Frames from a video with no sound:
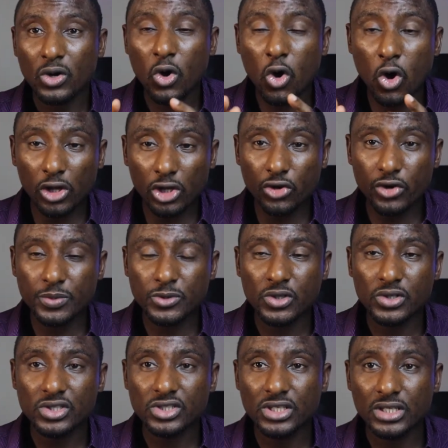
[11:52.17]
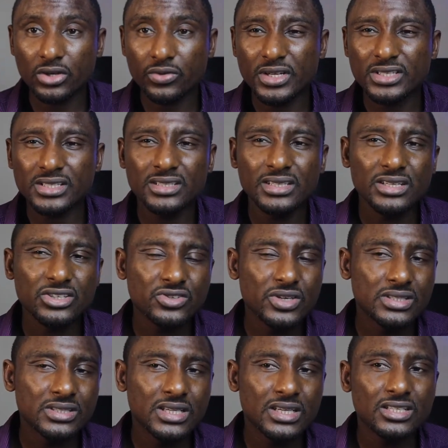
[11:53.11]
All cryptos generated and
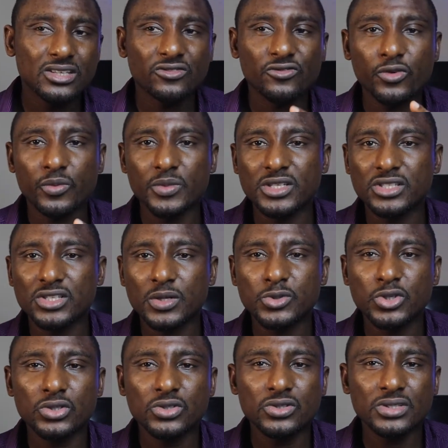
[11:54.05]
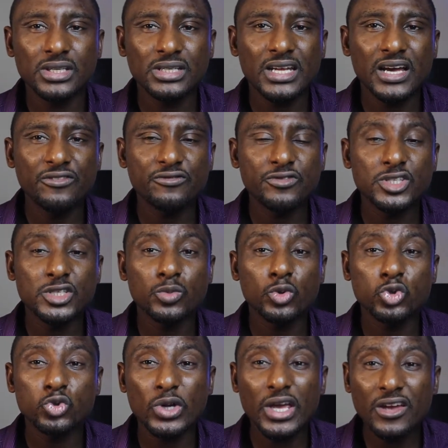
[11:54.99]
transacted from inception to date are visible
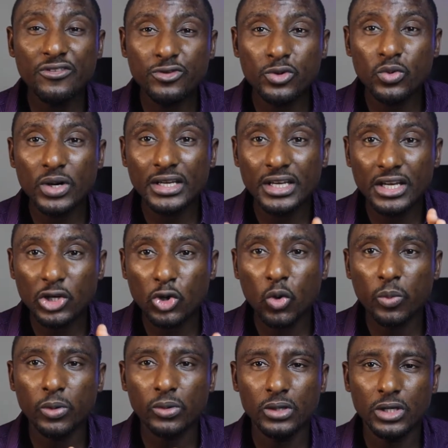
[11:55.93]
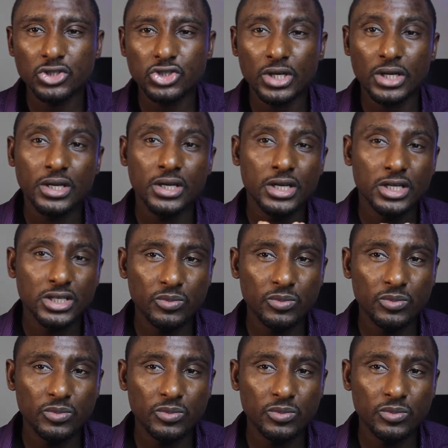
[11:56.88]
to everyone in the open ledger, the